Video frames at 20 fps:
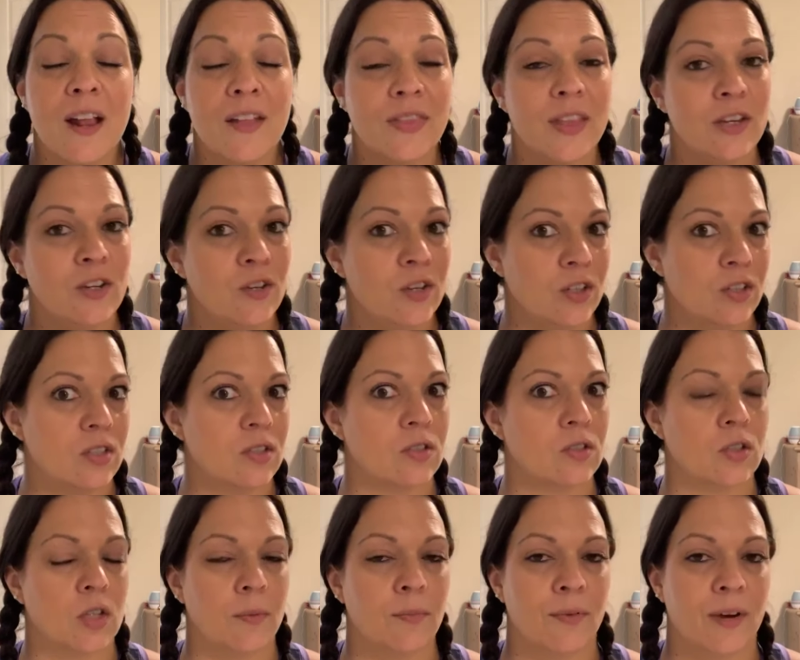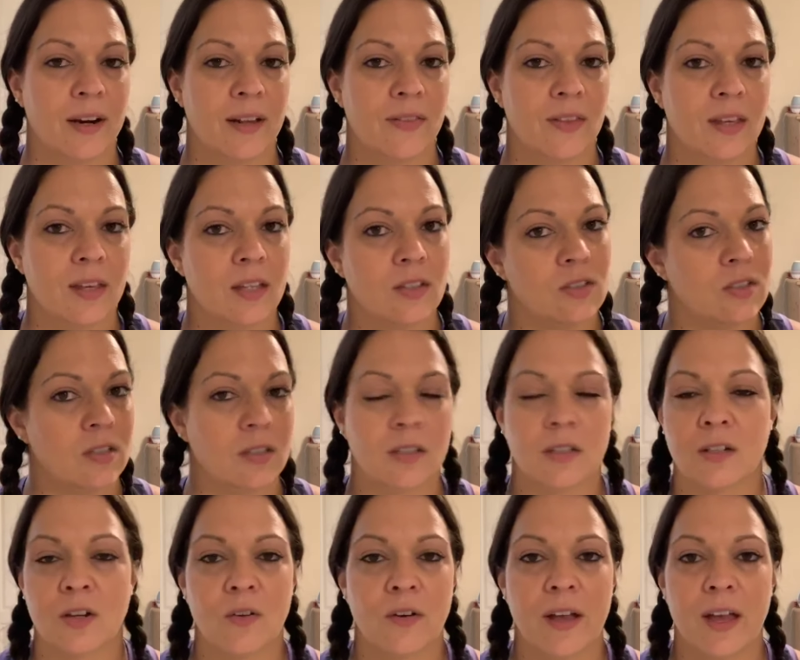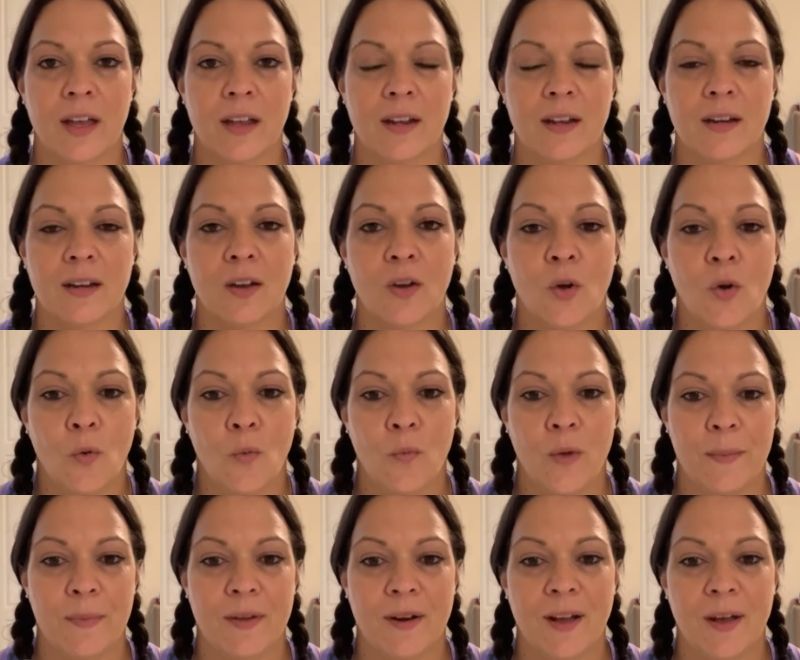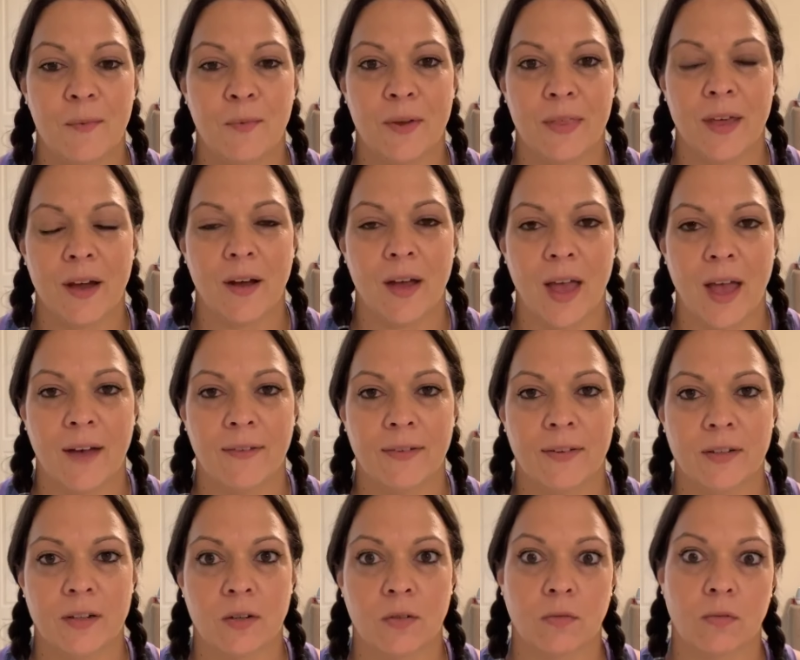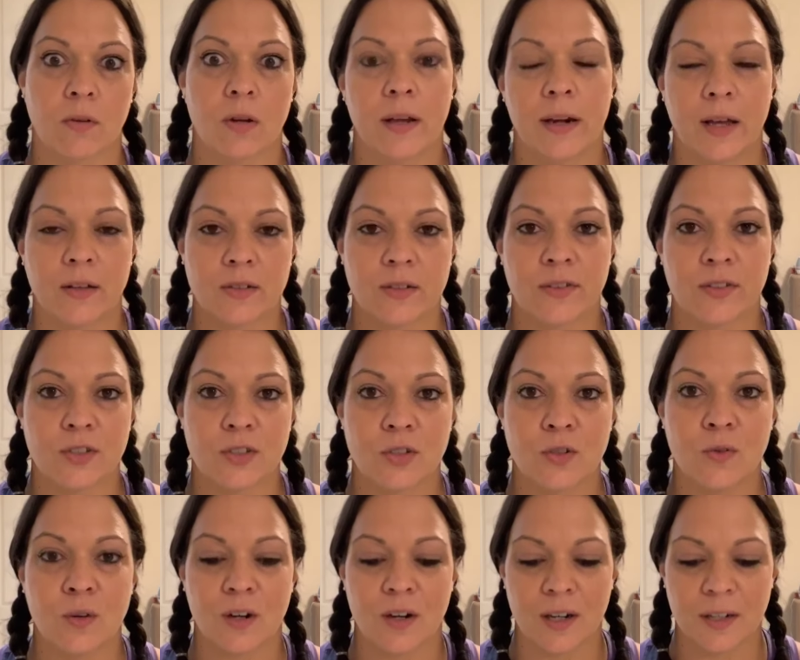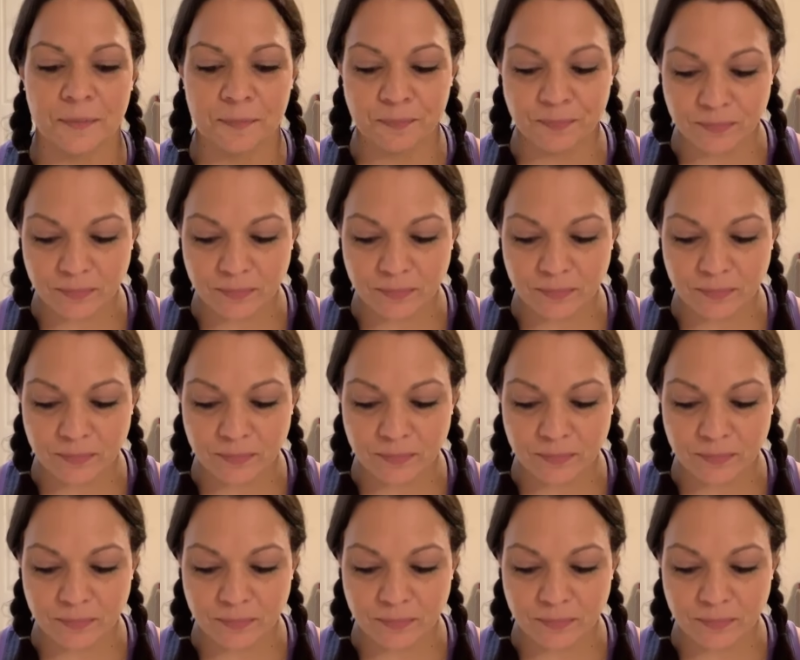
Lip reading: then you can just jump right in the kitchen and go ahead and whip it up without having to run out to the store.